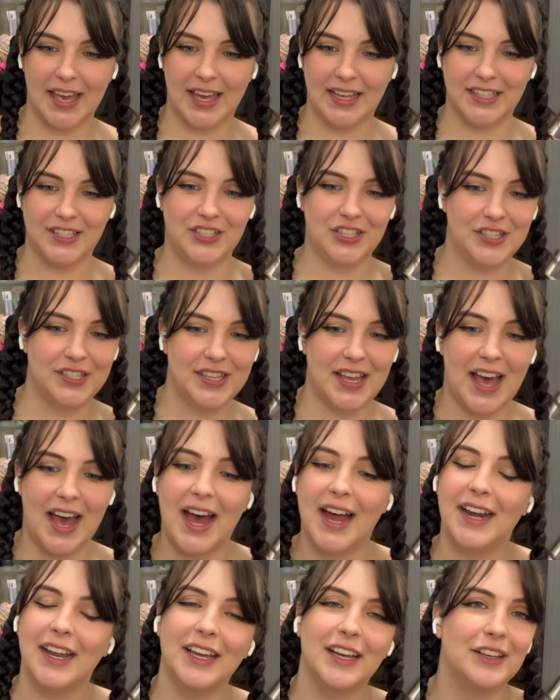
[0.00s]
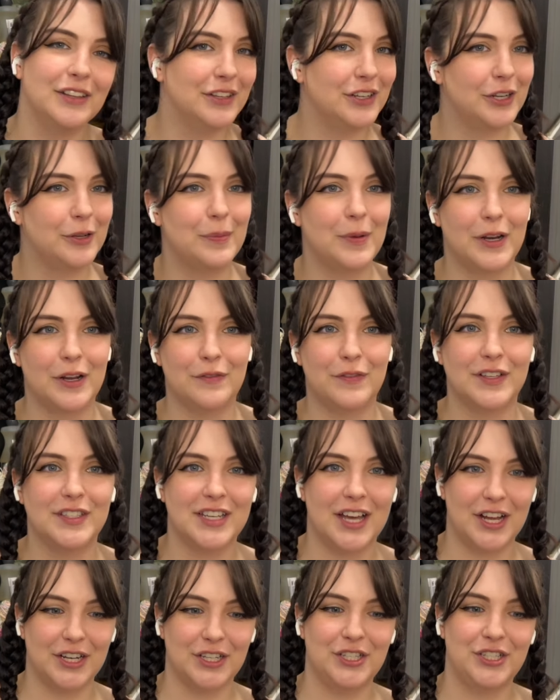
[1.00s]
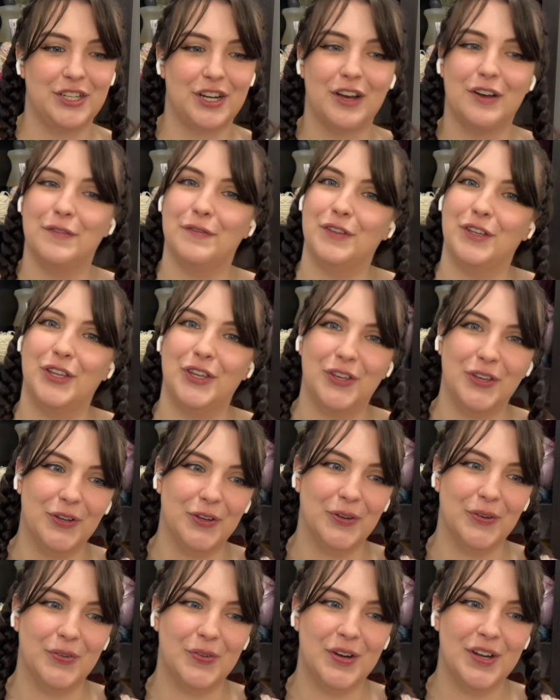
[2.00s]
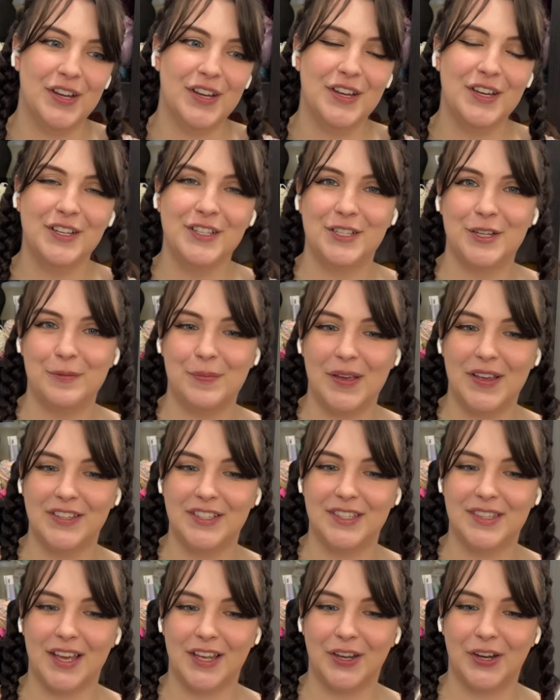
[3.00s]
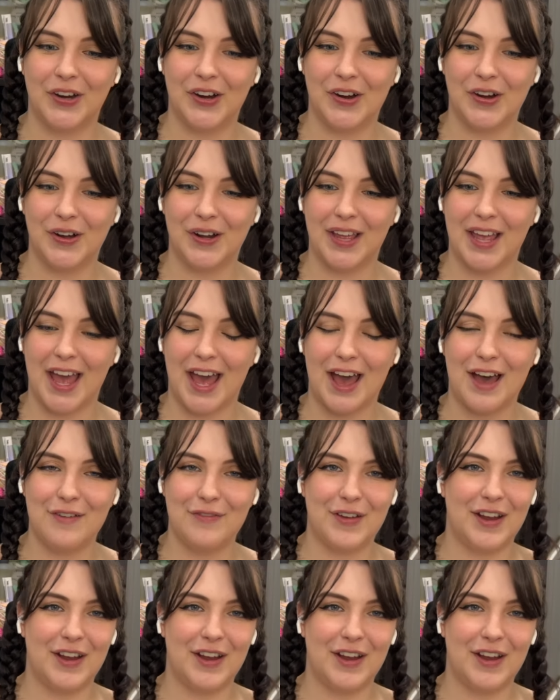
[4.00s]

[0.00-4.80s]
It's just adding a little bit of a touch of you to pieces that you already have.